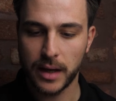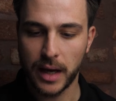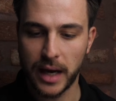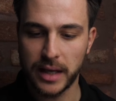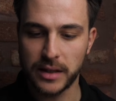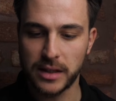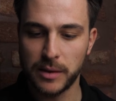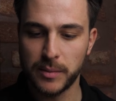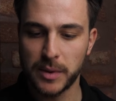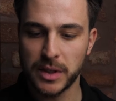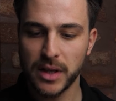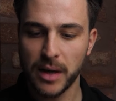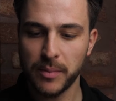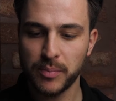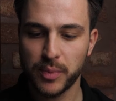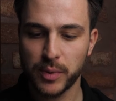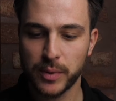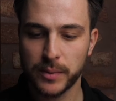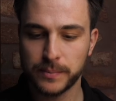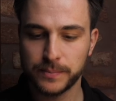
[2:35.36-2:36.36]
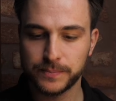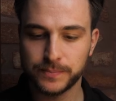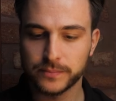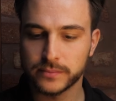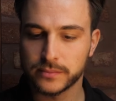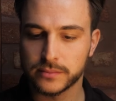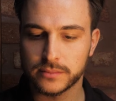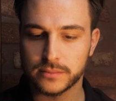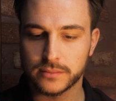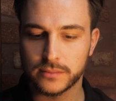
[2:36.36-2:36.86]
I dim it up,
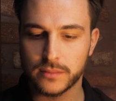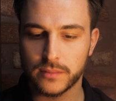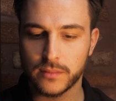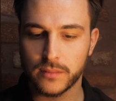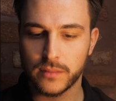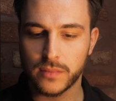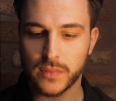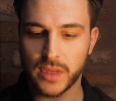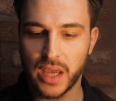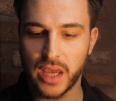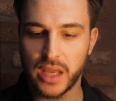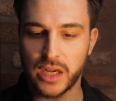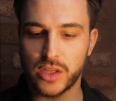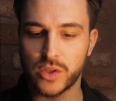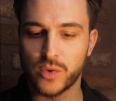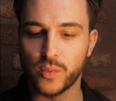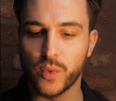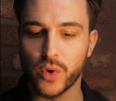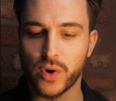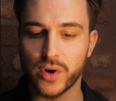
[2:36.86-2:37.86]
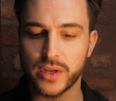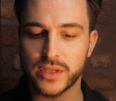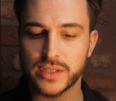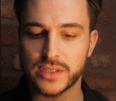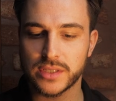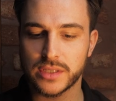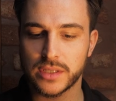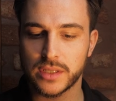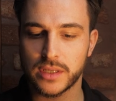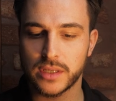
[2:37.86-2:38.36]
and it works
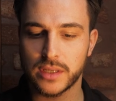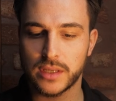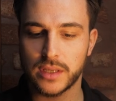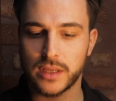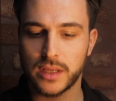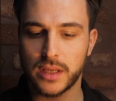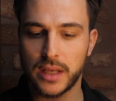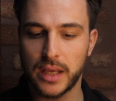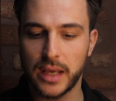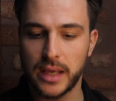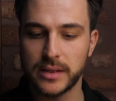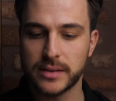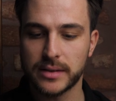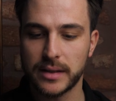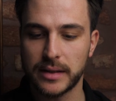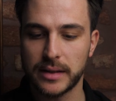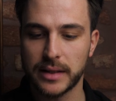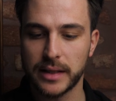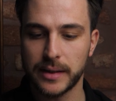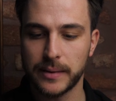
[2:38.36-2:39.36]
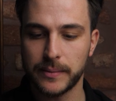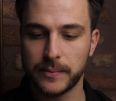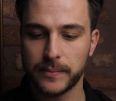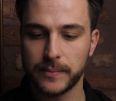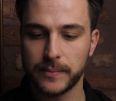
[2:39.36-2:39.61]
instantly.